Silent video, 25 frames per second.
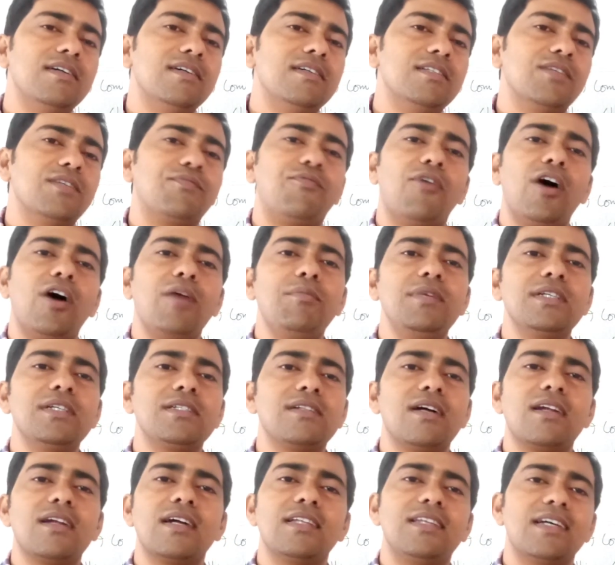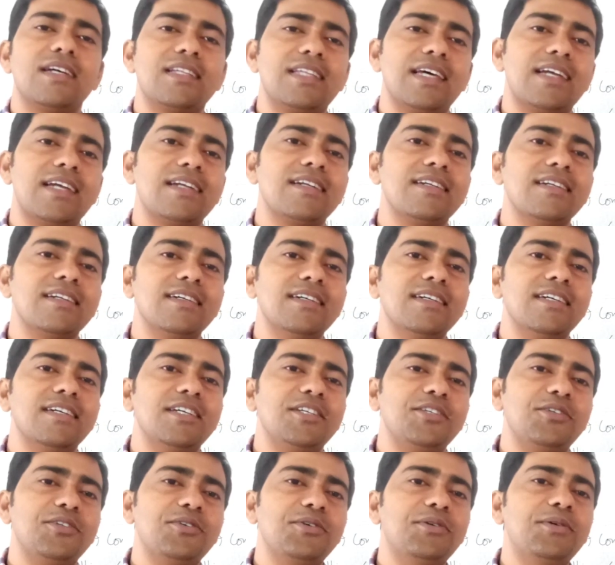The poem is none other than
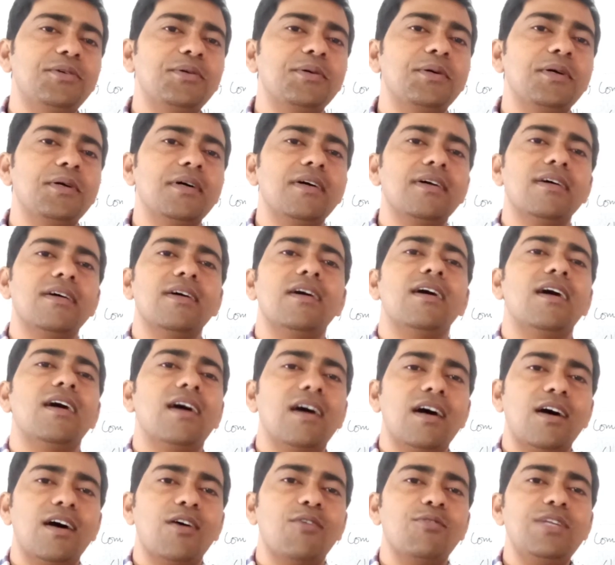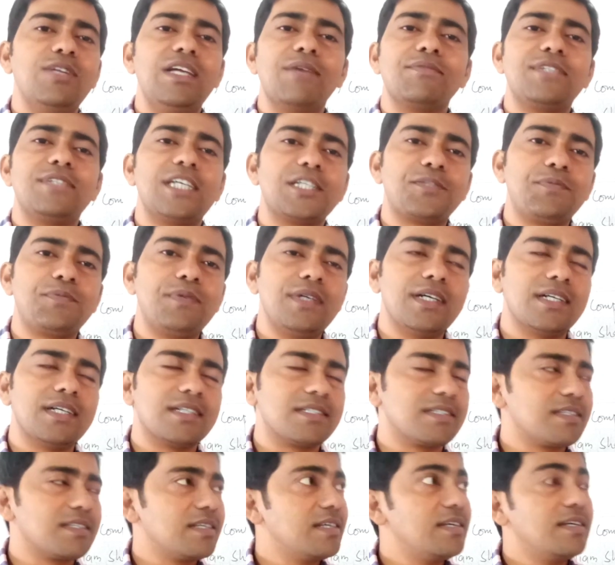William
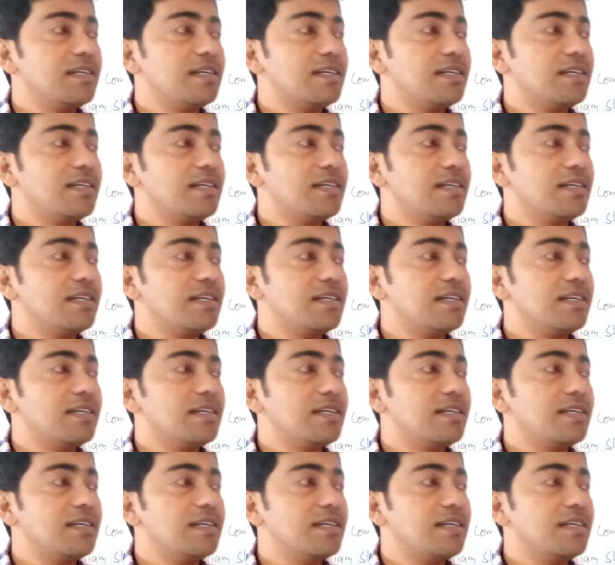Shakespeare's